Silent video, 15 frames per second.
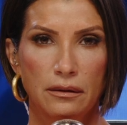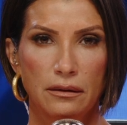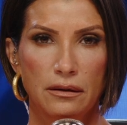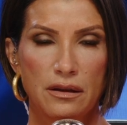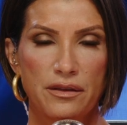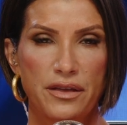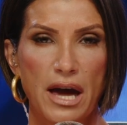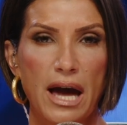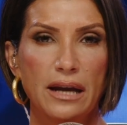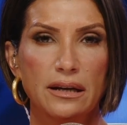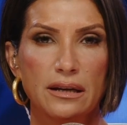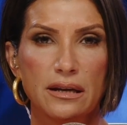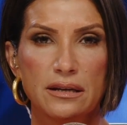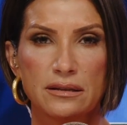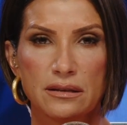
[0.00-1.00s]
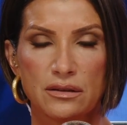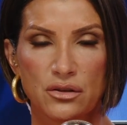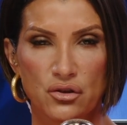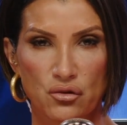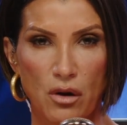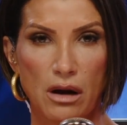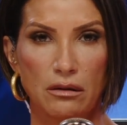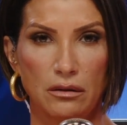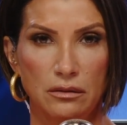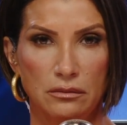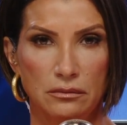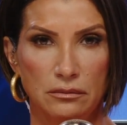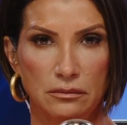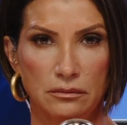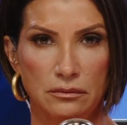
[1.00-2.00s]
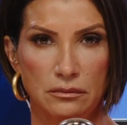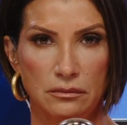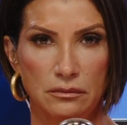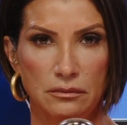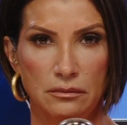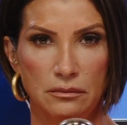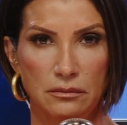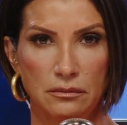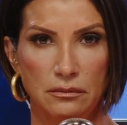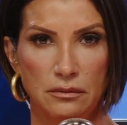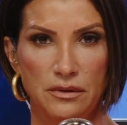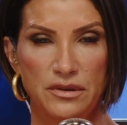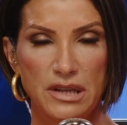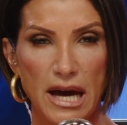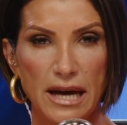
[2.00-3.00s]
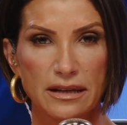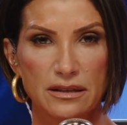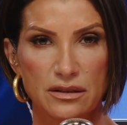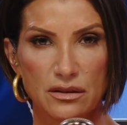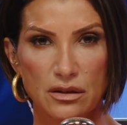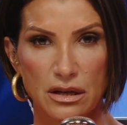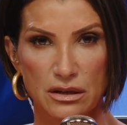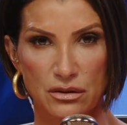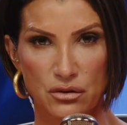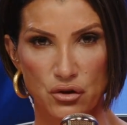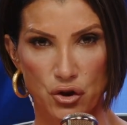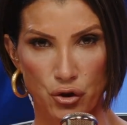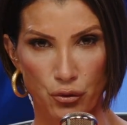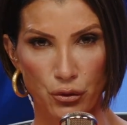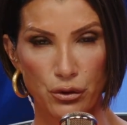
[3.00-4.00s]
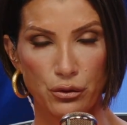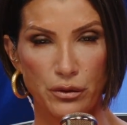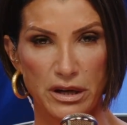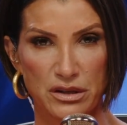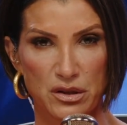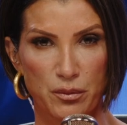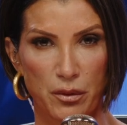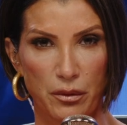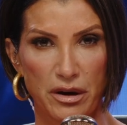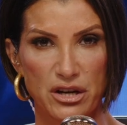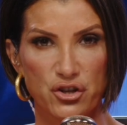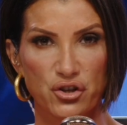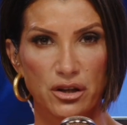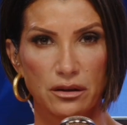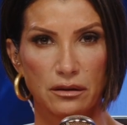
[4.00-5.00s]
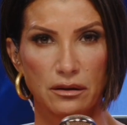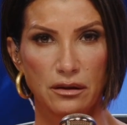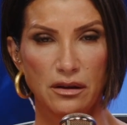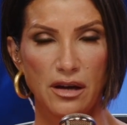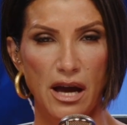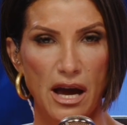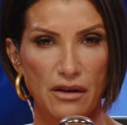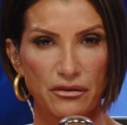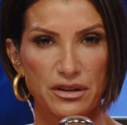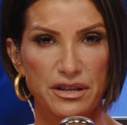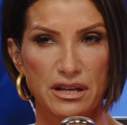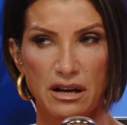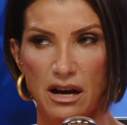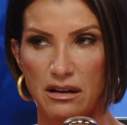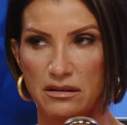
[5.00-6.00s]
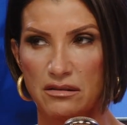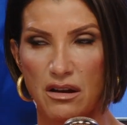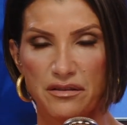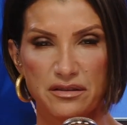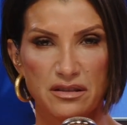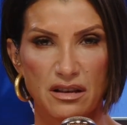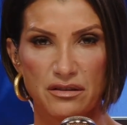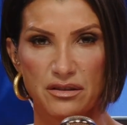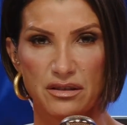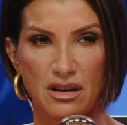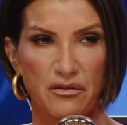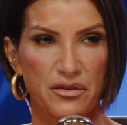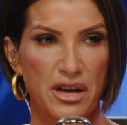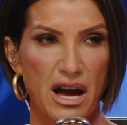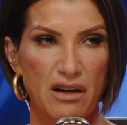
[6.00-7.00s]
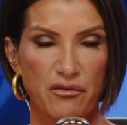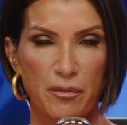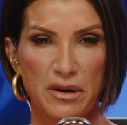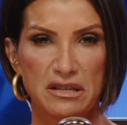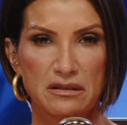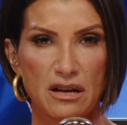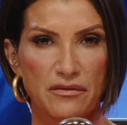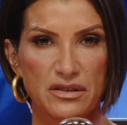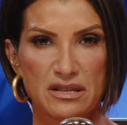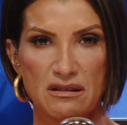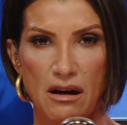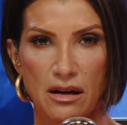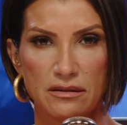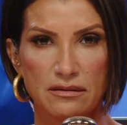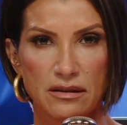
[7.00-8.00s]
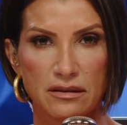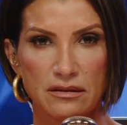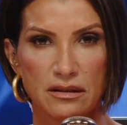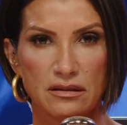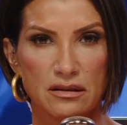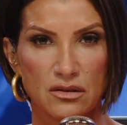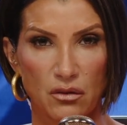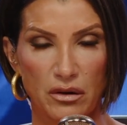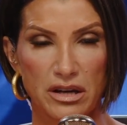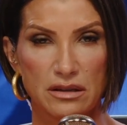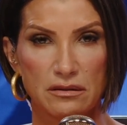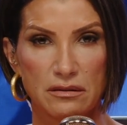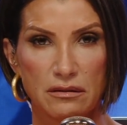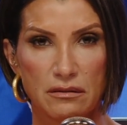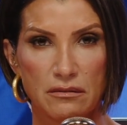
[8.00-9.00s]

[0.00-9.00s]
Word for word: That is a struggle. That is true inspiration. Everything else, all this other stuff with the alphabet stuff is nonsense. It's noise.